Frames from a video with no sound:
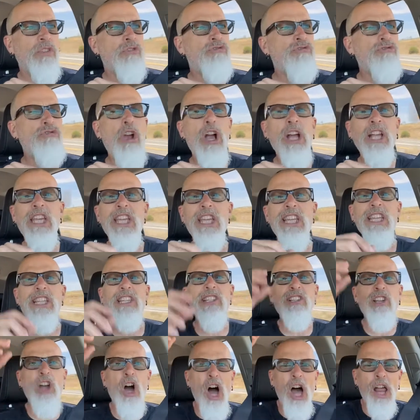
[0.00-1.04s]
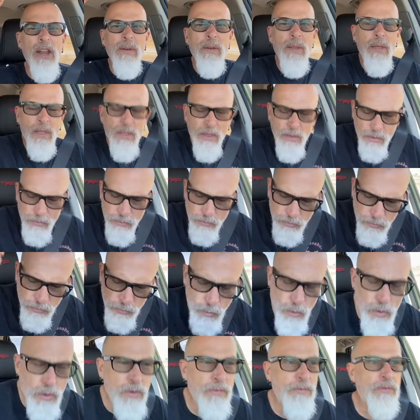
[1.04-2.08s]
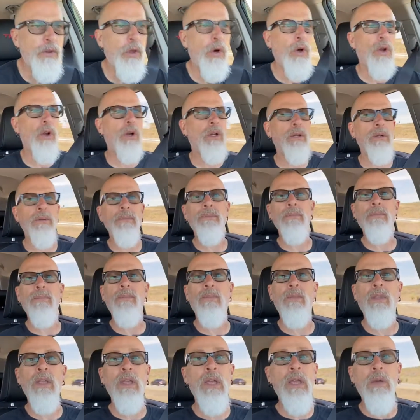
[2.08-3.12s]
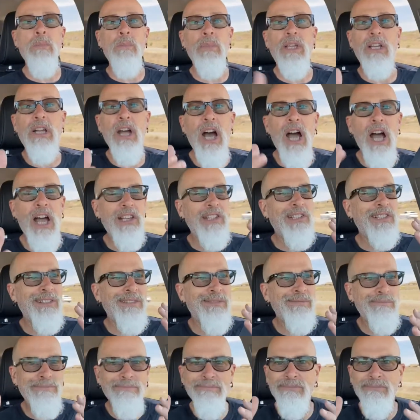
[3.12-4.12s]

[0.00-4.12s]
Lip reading: Trucking has gone through the floor because